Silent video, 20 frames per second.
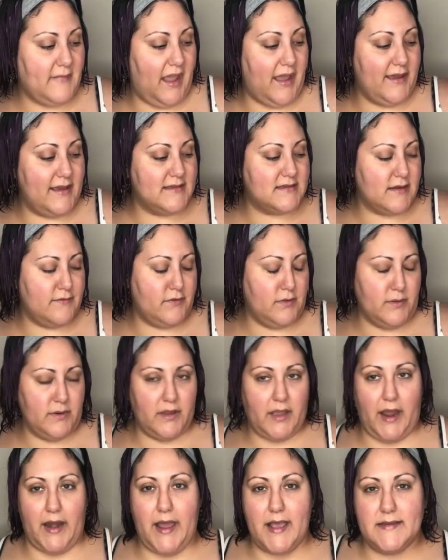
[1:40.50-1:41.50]
I guess everyone
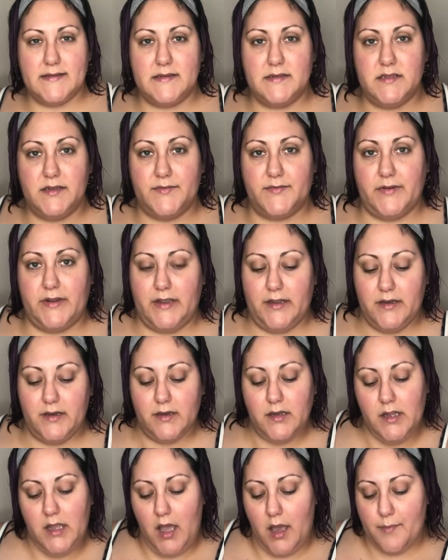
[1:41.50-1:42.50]
kind of has a different
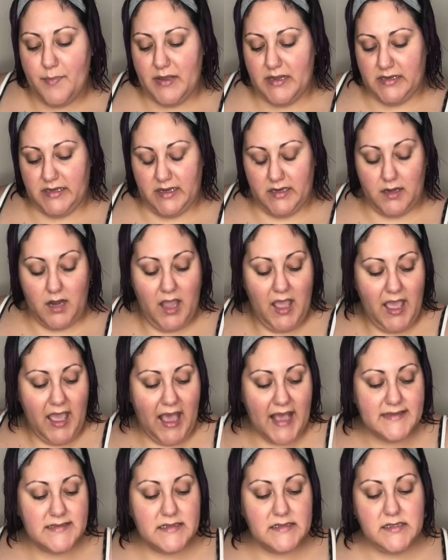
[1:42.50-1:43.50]
opinion. It
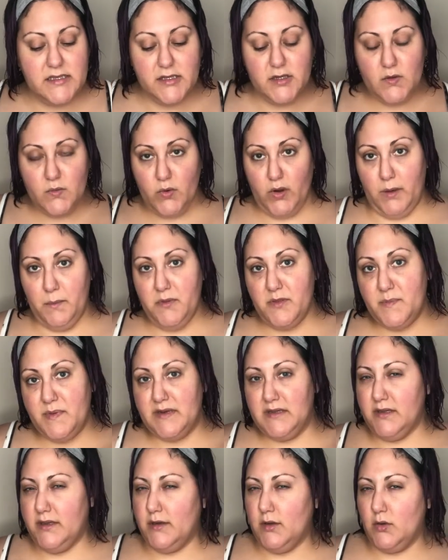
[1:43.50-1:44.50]
has a little warmth, but
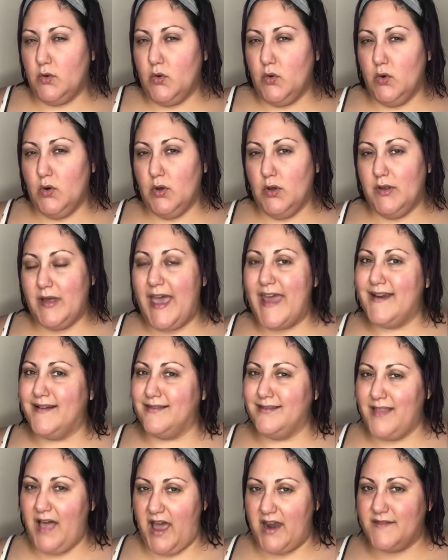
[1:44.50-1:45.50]
a little cool and a
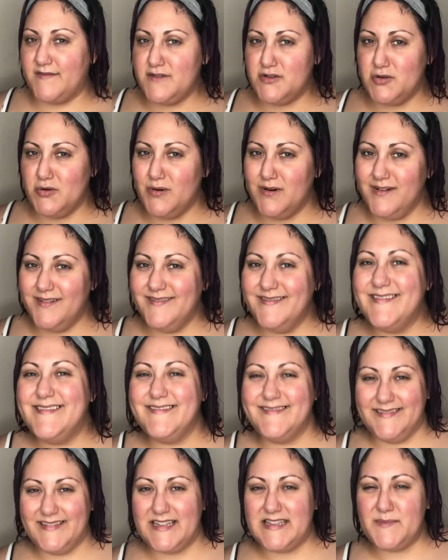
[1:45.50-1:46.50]
lot of jewel.
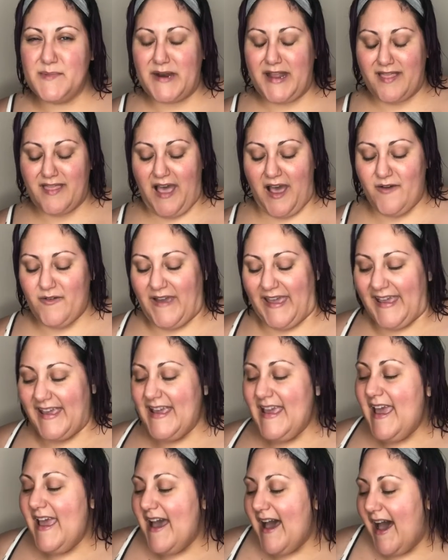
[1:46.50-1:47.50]
Let's put it that way.
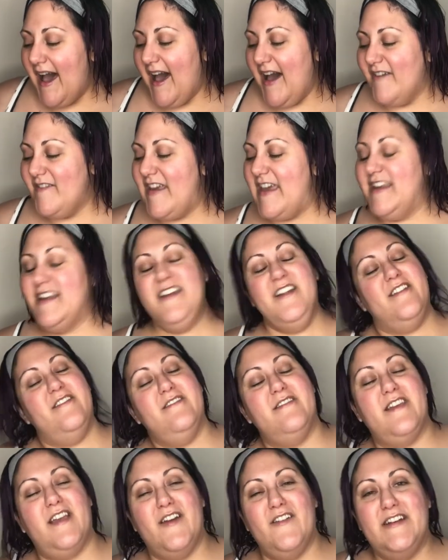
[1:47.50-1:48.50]
Um, and another
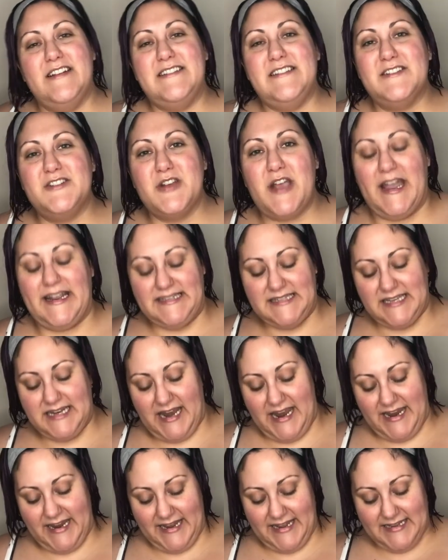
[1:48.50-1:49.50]
thing I wanted to try
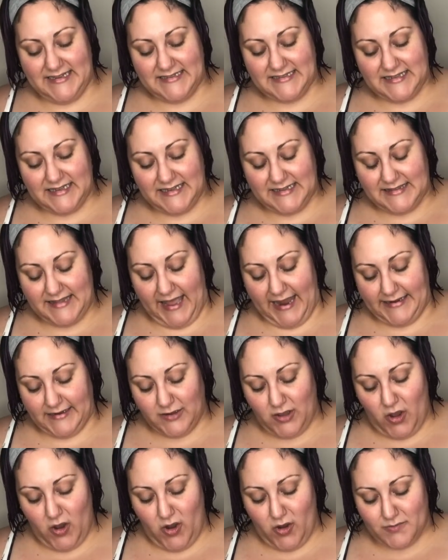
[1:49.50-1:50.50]
today is the
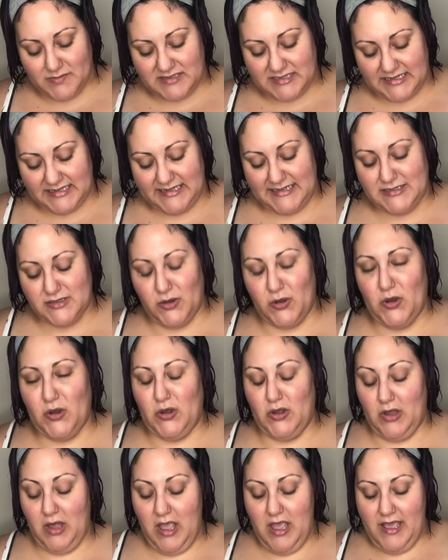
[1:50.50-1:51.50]
Lancome Teint
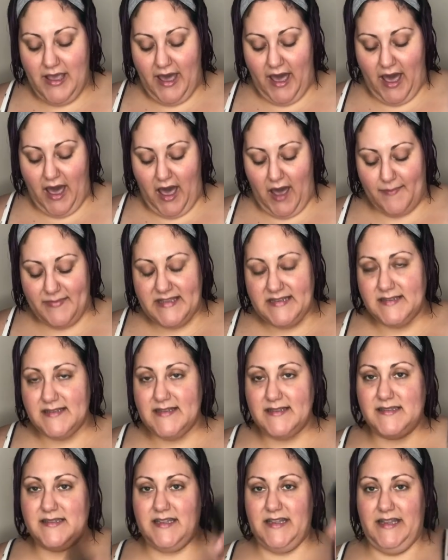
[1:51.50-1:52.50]
Idole. Um, this
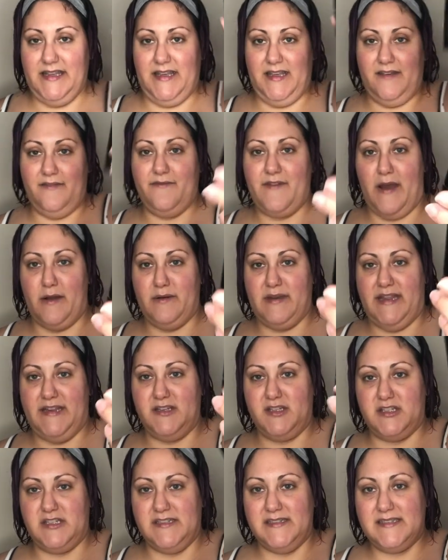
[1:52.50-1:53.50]
is the
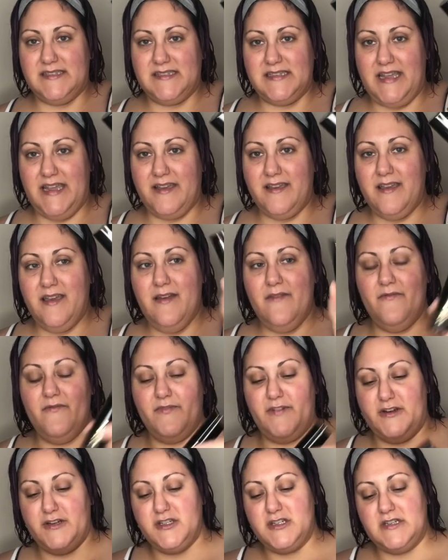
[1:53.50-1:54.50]
foundation stick
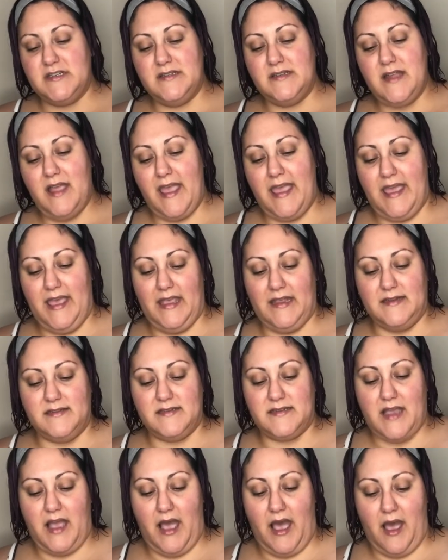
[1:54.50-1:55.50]
version
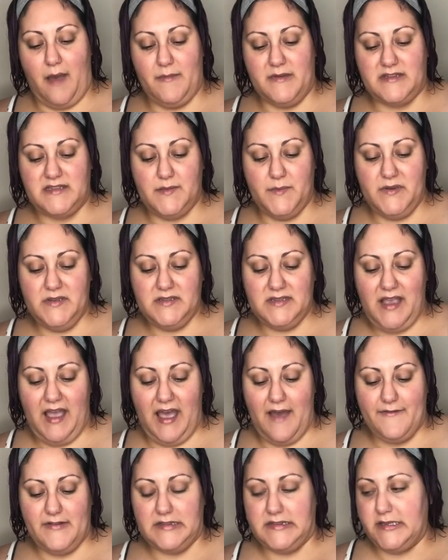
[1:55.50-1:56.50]
and um, it's supposed to
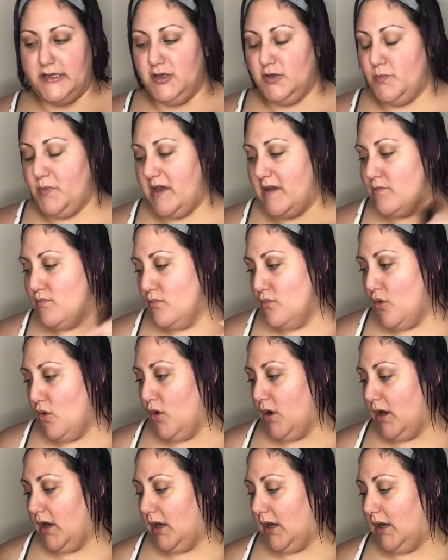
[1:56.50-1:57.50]
have a little bit
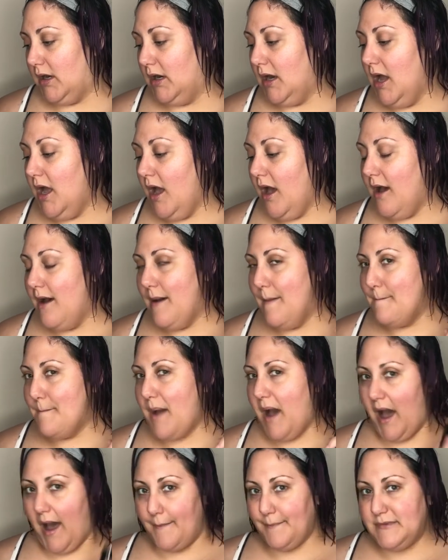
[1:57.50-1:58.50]
more
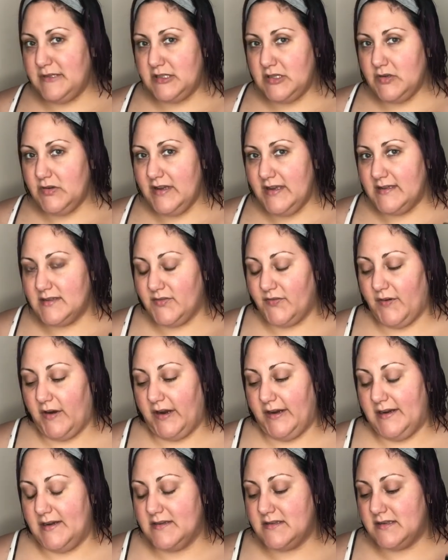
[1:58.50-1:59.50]
pop to it as
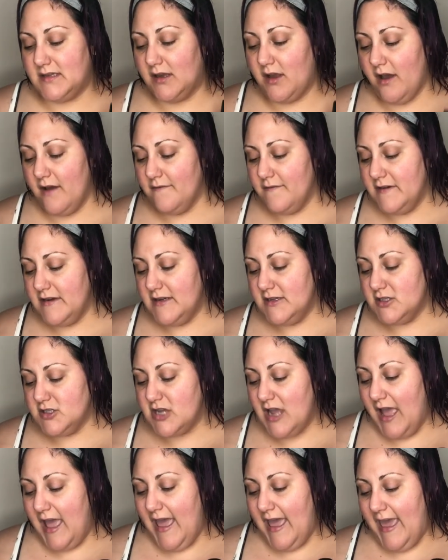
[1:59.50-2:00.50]
far as the coverage
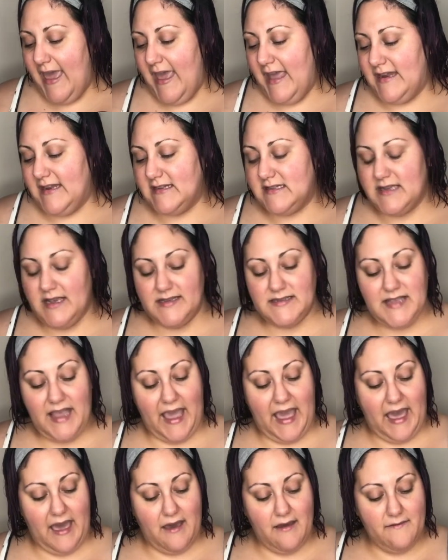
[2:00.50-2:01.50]
and it does
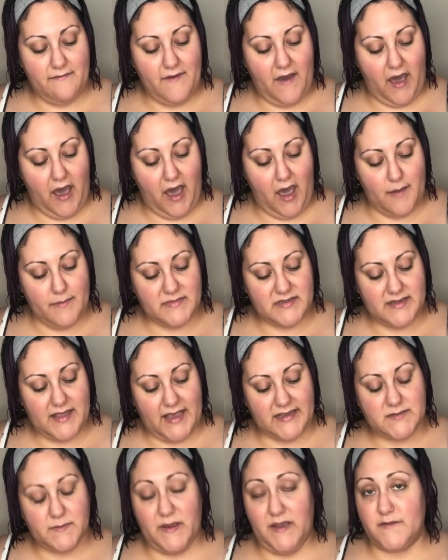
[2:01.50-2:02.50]
have um,
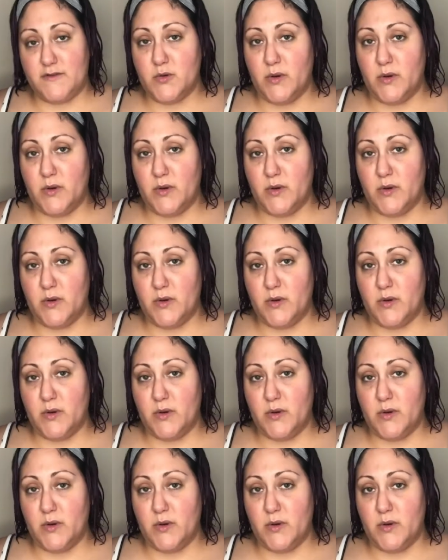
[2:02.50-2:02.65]
SPF